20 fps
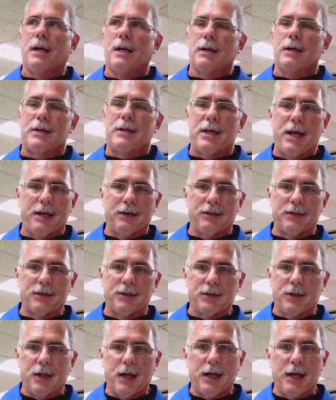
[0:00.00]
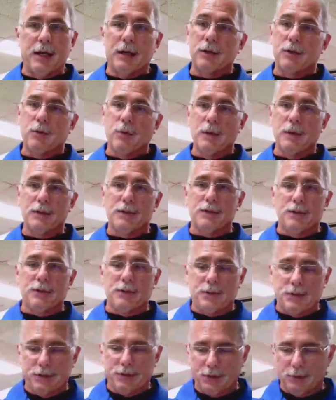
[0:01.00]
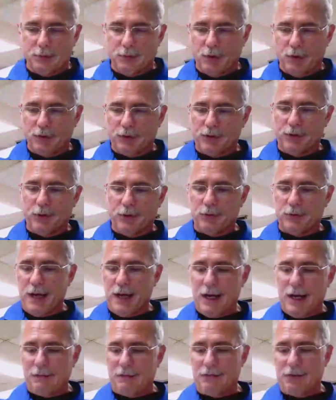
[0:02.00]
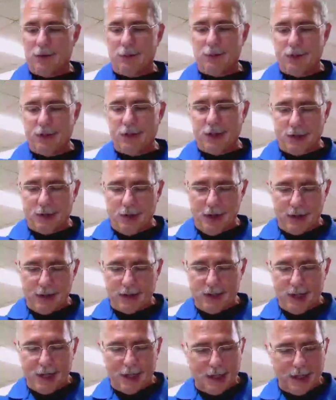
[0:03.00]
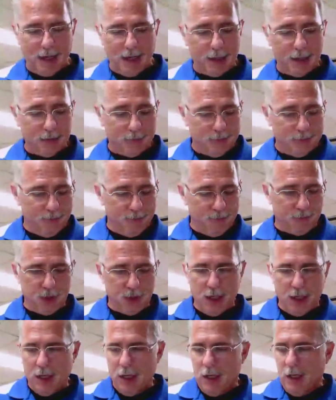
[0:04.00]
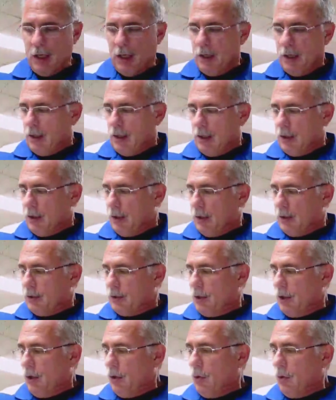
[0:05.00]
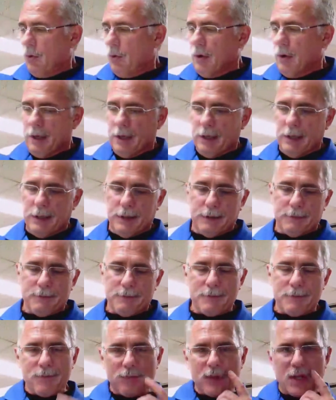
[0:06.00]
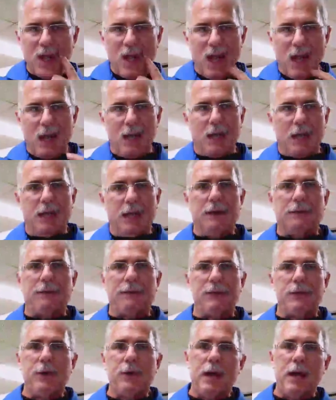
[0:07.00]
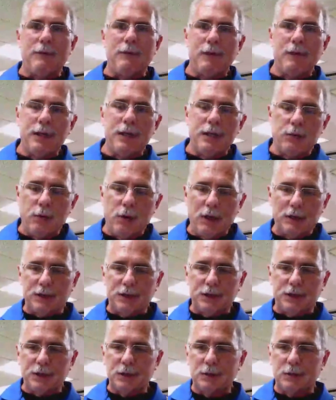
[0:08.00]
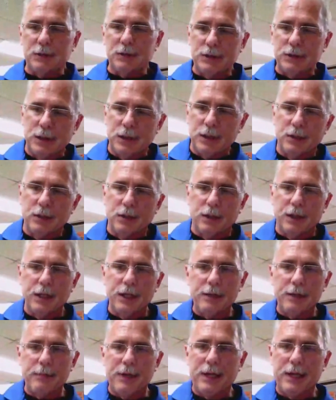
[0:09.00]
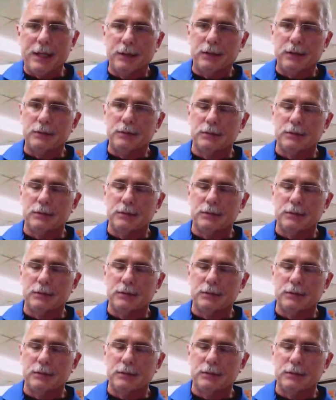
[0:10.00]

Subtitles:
tests and quizzes. So most of those have something like that on them. So if you have any questions, email,